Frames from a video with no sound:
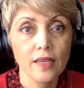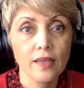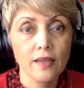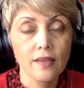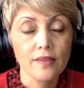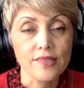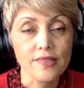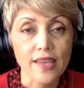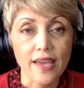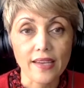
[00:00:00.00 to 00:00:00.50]

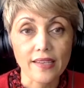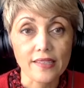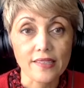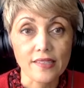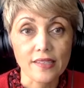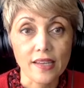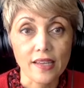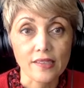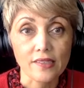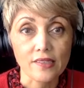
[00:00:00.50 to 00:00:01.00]
Zach,
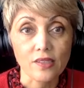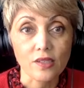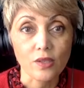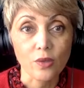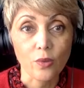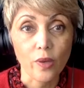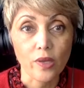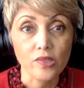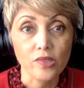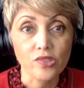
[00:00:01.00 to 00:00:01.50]
it's an
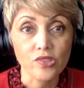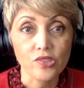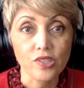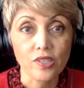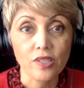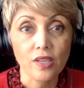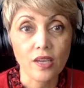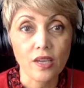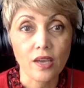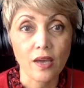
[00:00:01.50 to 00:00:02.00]
excellent
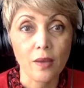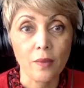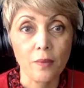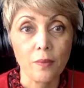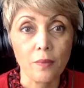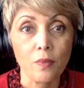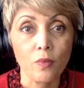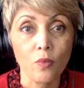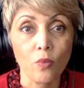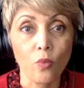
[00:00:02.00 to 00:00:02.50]
question.
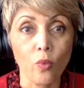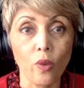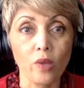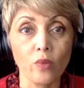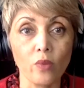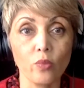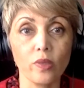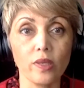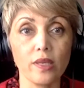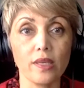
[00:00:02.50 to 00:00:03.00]

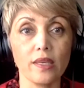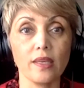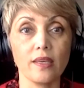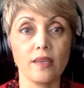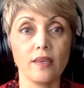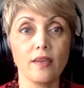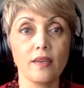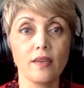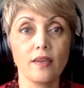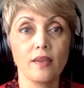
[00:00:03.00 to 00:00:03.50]
When
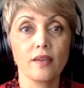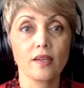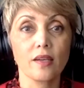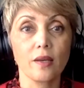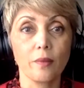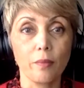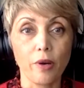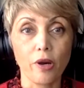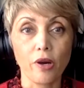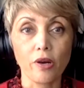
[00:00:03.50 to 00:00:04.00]
we
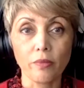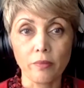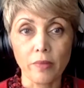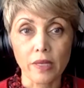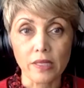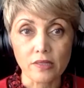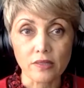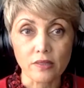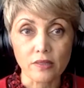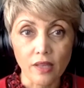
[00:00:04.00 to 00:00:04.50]

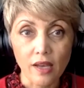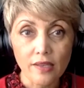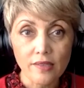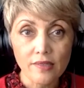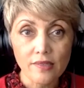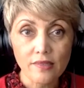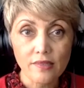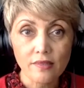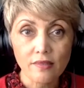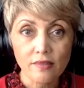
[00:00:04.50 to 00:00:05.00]

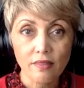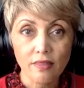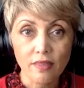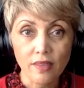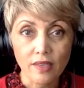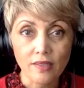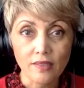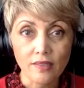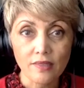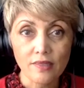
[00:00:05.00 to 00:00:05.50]
compartmentalize
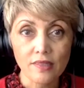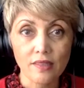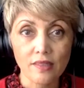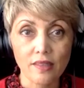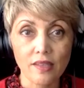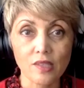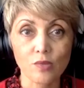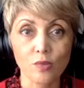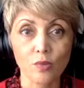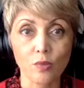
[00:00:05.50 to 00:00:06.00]
things,
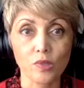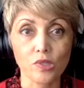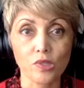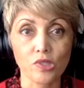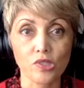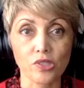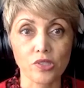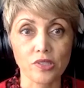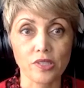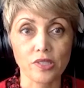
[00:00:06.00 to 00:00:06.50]
that's when we
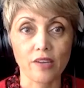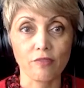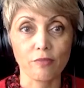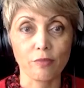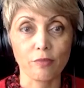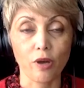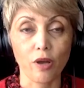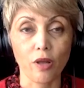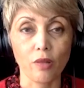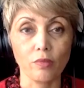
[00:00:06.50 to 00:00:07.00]
start to
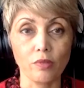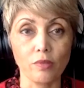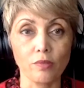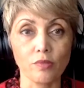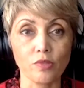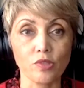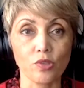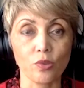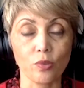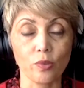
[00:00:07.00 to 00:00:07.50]
have
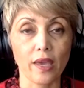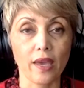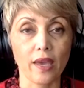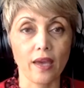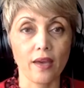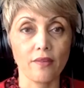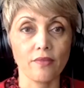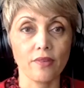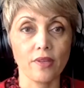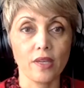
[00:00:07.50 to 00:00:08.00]
problems. So we
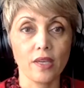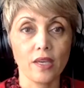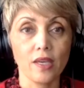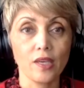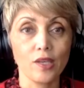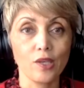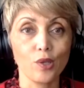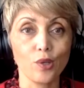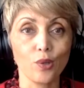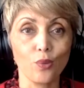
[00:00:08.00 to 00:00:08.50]
have,
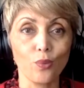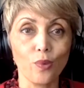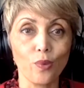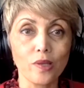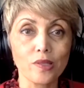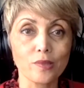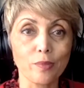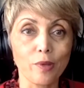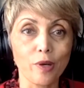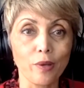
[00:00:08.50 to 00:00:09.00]

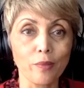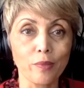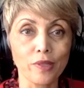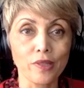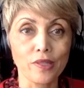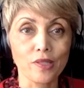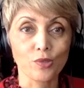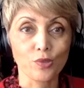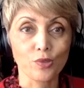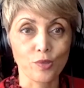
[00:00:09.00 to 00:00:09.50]
one
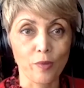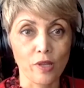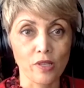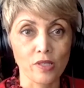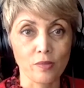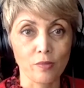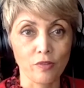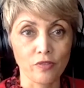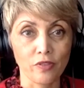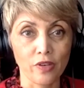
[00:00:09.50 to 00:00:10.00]
department that's
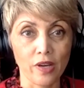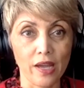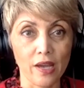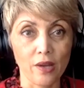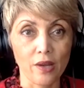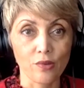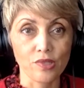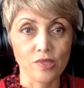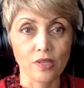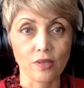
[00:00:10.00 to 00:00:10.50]
responsible for
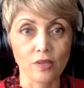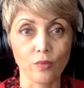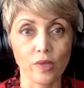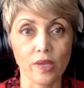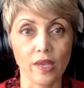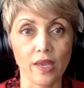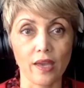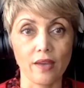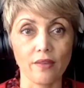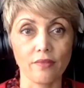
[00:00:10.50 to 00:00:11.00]
housing.
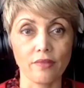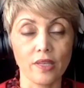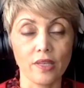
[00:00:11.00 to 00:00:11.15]
We have